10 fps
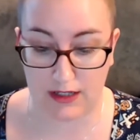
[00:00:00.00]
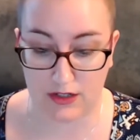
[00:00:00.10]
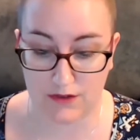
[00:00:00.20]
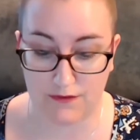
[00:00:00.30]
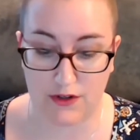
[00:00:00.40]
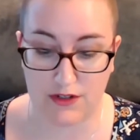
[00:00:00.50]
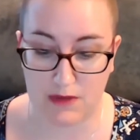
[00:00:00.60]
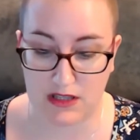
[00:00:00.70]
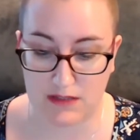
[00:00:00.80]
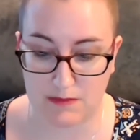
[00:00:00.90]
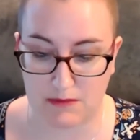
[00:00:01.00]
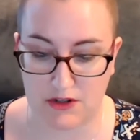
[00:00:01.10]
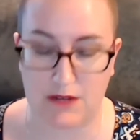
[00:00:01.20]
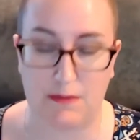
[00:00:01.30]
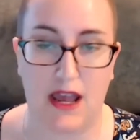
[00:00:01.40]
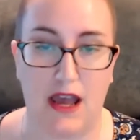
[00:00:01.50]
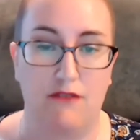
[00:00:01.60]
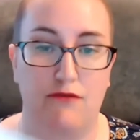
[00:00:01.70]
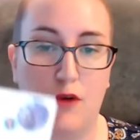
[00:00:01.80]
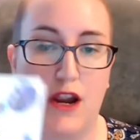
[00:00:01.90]
Get your first month's membership at
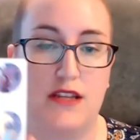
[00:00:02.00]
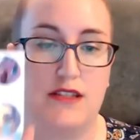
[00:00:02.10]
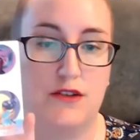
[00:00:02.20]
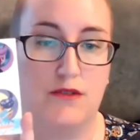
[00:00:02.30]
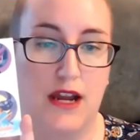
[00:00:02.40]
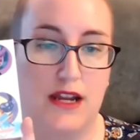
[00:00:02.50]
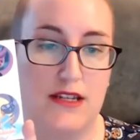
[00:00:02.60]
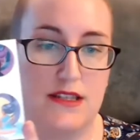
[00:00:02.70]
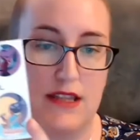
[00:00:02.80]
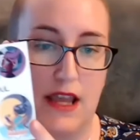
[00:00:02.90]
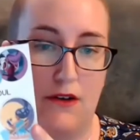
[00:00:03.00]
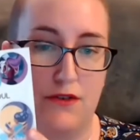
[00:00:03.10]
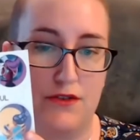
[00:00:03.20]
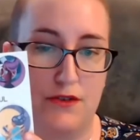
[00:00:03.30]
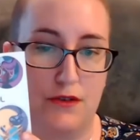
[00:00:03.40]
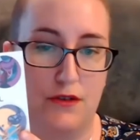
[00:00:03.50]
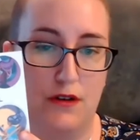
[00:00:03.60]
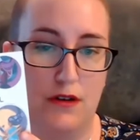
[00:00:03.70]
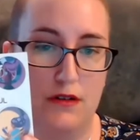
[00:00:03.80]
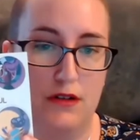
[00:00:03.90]
half price. You guys, the Outer
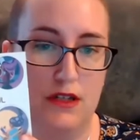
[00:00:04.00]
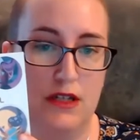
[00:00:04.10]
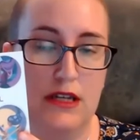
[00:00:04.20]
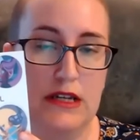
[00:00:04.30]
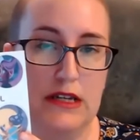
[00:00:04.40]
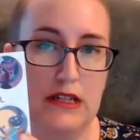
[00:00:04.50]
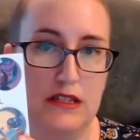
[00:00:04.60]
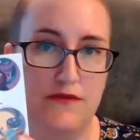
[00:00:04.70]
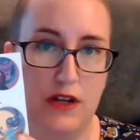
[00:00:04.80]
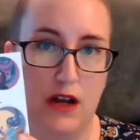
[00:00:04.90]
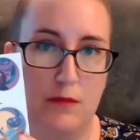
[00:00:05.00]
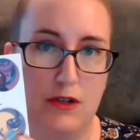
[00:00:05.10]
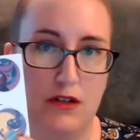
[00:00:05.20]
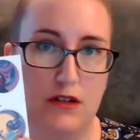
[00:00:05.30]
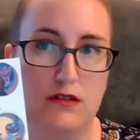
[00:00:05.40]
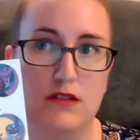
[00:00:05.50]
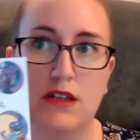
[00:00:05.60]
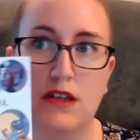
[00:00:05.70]
Circle is phenomenal.